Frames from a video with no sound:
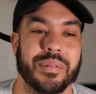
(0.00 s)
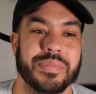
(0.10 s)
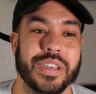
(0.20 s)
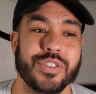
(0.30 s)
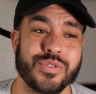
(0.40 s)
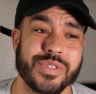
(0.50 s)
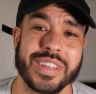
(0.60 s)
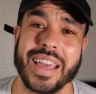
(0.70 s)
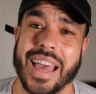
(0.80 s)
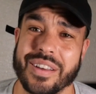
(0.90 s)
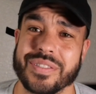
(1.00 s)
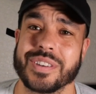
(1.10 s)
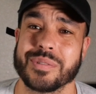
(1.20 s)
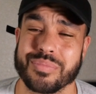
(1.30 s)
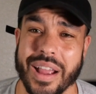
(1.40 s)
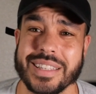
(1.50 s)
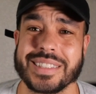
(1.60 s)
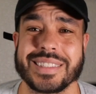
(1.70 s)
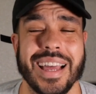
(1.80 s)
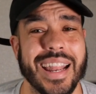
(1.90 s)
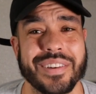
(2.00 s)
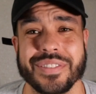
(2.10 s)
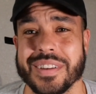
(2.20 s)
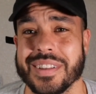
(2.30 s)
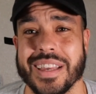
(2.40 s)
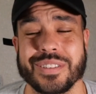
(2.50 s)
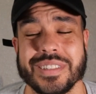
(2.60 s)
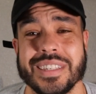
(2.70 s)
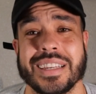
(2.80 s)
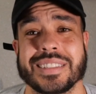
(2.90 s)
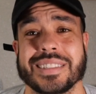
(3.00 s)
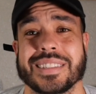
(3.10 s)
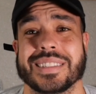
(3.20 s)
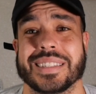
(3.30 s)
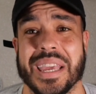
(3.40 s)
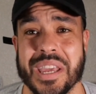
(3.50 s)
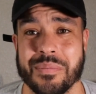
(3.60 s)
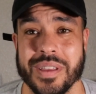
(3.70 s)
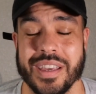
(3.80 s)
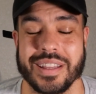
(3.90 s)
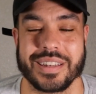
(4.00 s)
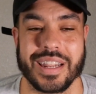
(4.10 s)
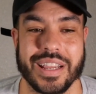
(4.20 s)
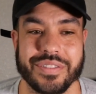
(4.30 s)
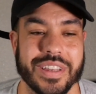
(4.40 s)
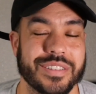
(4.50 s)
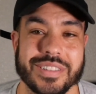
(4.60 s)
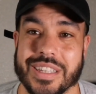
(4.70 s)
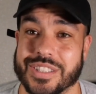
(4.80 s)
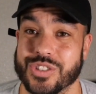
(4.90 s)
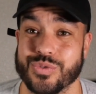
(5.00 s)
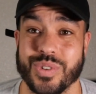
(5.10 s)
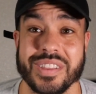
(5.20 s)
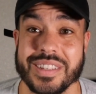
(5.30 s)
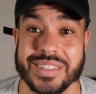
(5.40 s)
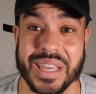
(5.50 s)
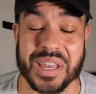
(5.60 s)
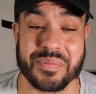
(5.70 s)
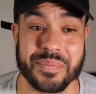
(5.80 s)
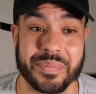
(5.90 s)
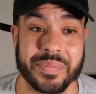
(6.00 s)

They usually have good prices. Not every LCS is the same. Not every LCS is run the same.